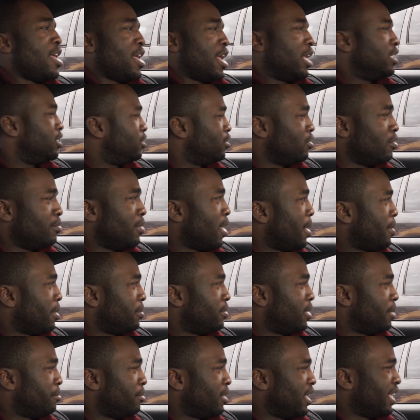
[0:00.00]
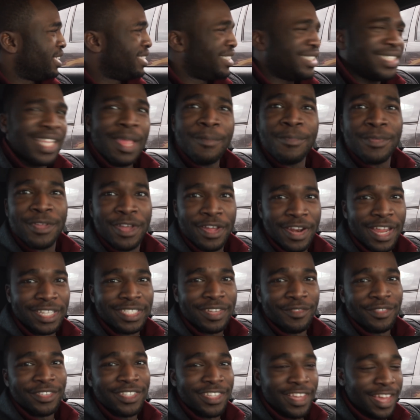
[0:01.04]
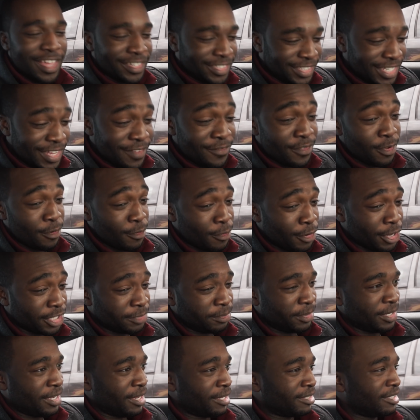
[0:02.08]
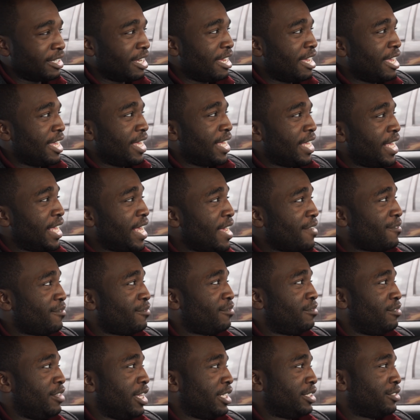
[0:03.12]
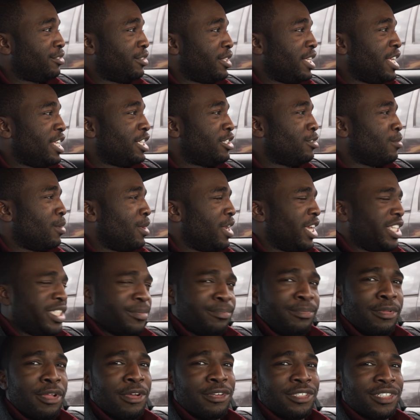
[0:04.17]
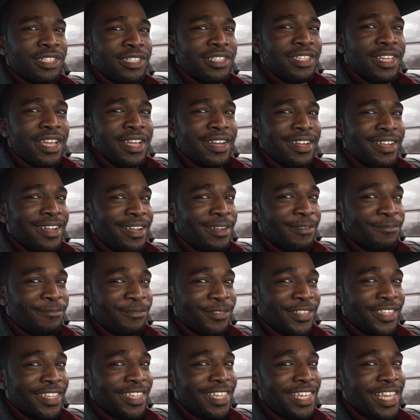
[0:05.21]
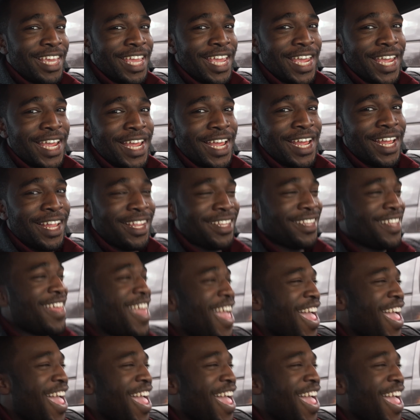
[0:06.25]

until blah blah blah. But let me connect everything and see if it works, because if this leads to an explosion, then yeah.